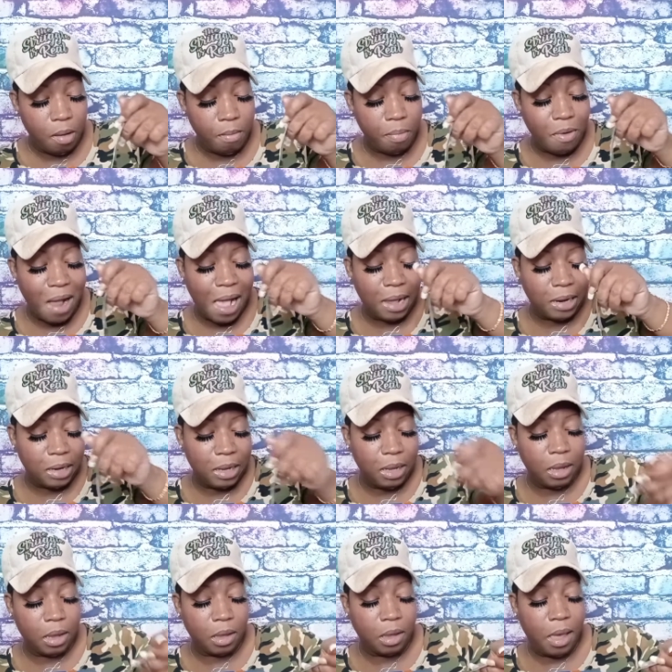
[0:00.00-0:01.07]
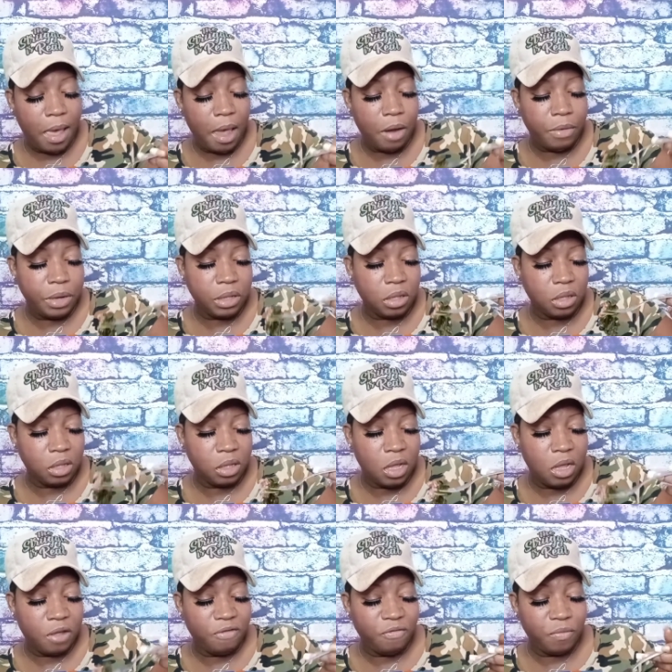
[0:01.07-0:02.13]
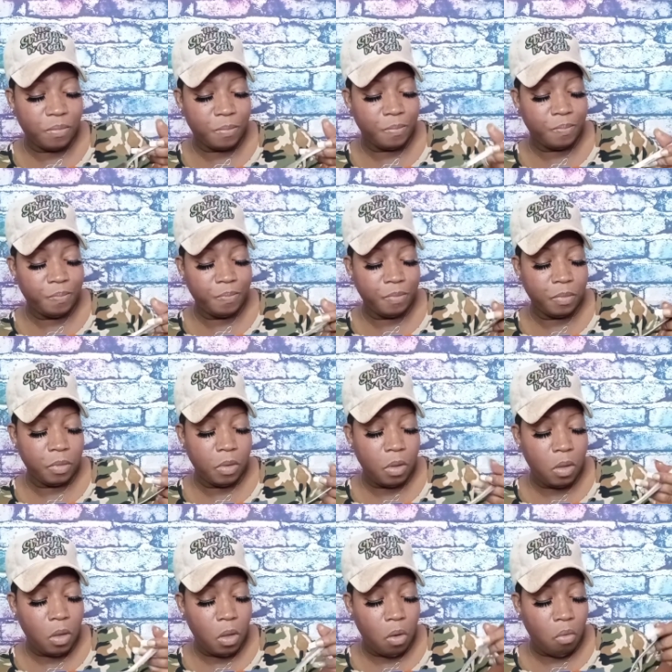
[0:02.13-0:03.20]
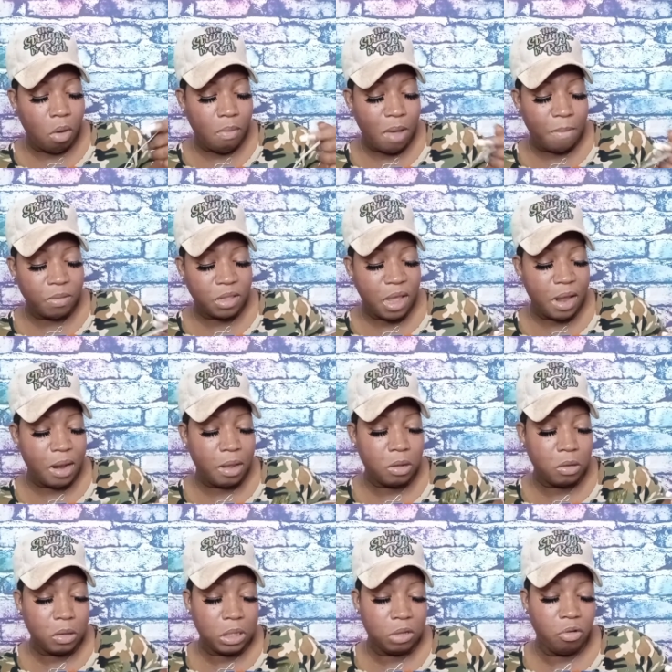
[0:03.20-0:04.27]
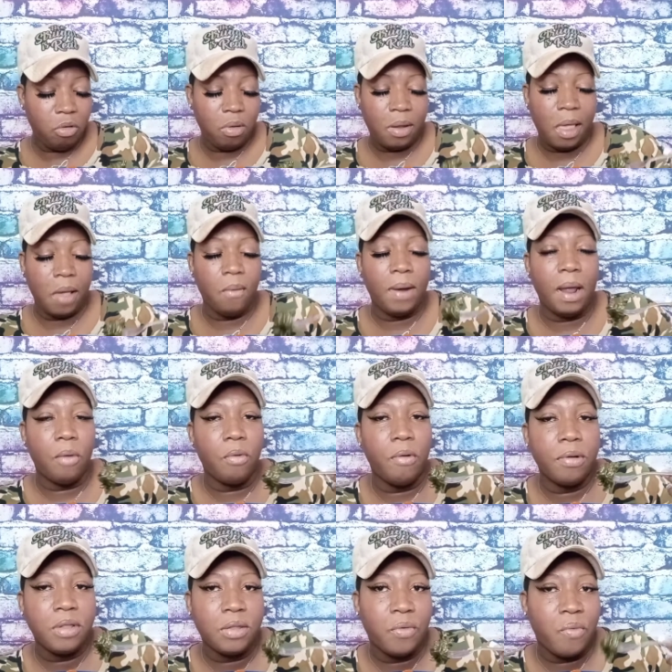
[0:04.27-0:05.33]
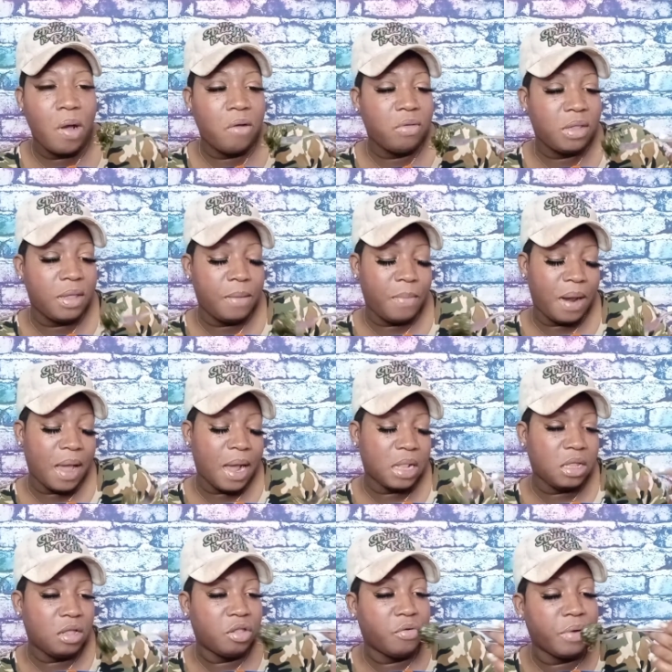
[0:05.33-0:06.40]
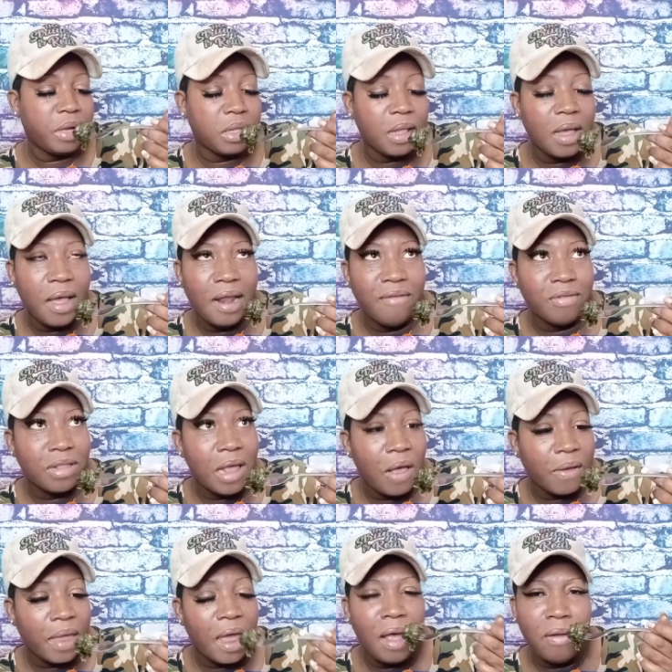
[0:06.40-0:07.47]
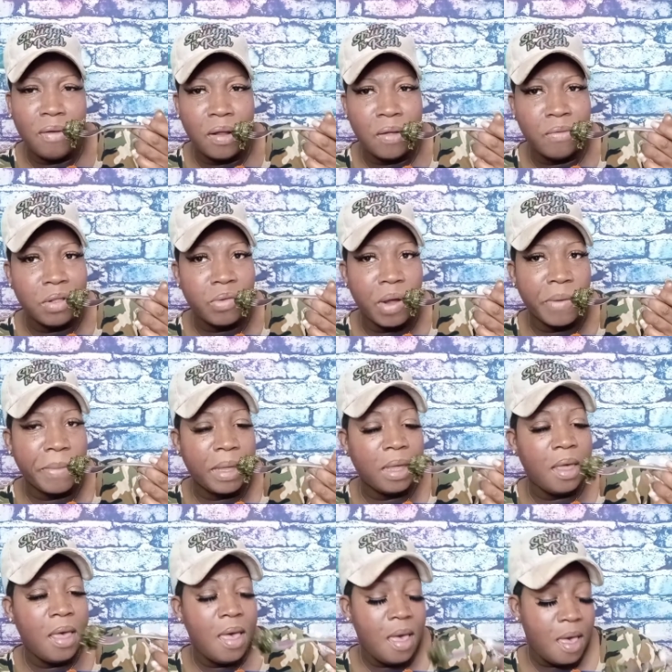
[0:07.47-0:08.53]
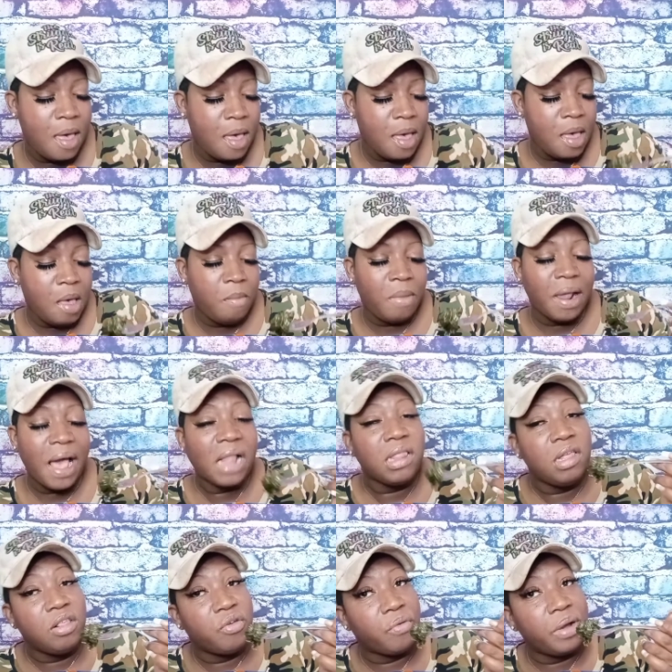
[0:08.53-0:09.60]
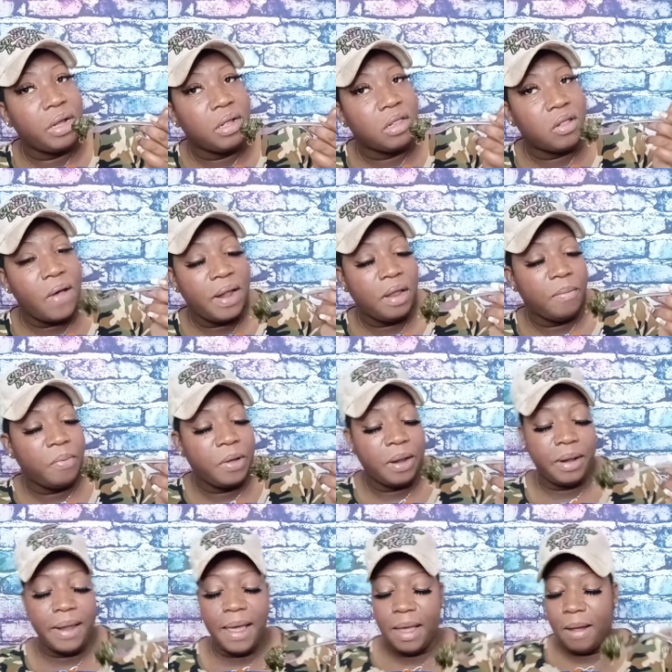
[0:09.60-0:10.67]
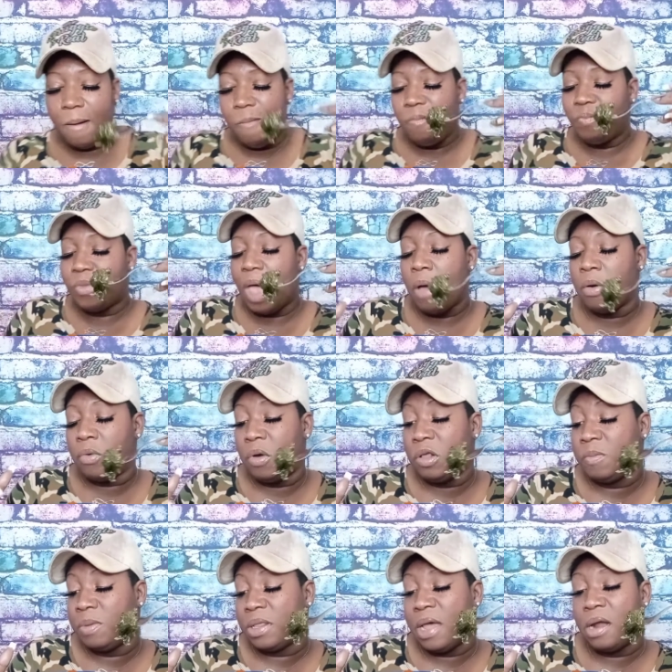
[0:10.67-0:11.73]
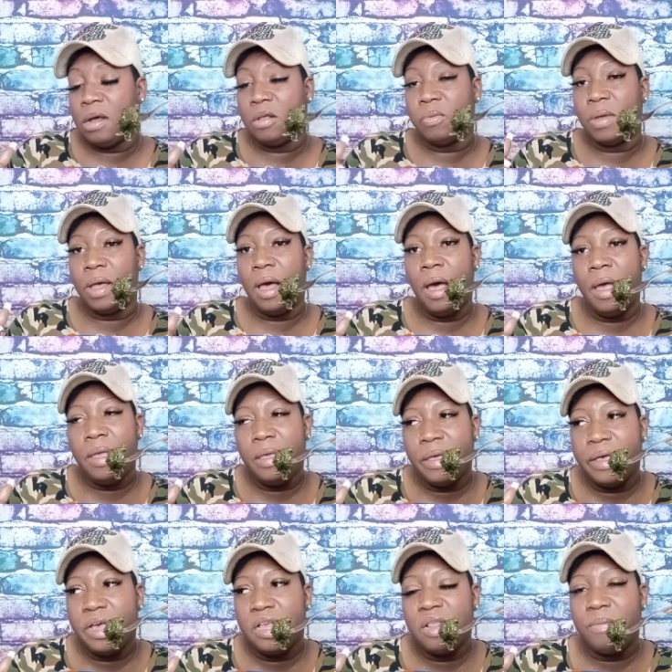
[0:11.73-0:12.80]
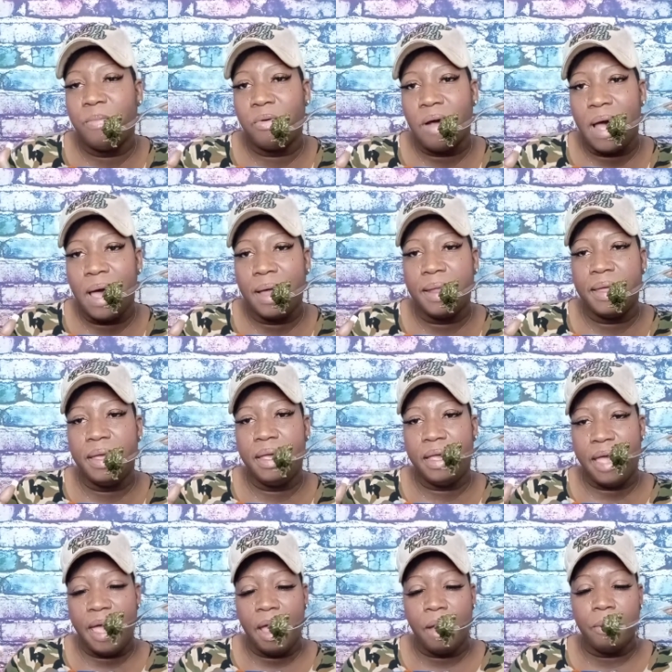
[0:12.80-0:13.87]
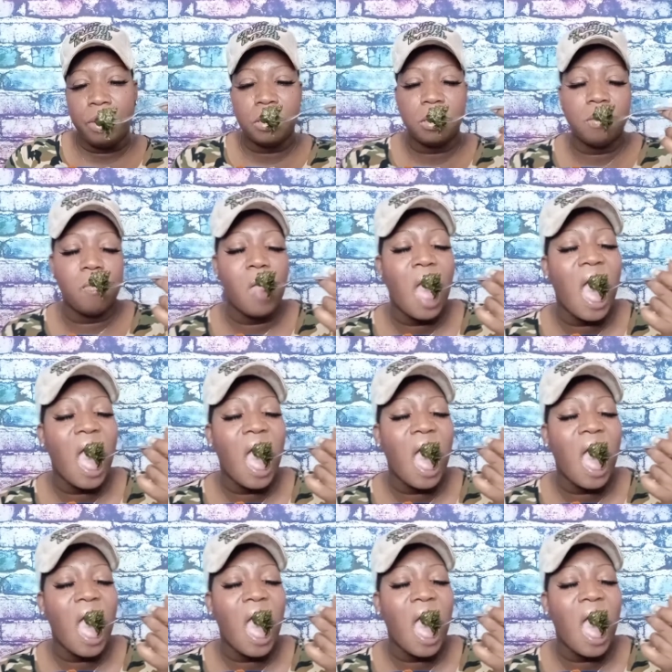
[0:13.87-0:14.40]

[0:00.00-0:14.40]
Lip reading: broccoli and carrots and stuff with my potatoes. Like when I roast it, but I got these greens. I can't even talk, y'all. I don't know what's wrong with me. But I got these greens, so I didn't put it. Like, I would roast potatoes with onions, broccoli, carrots,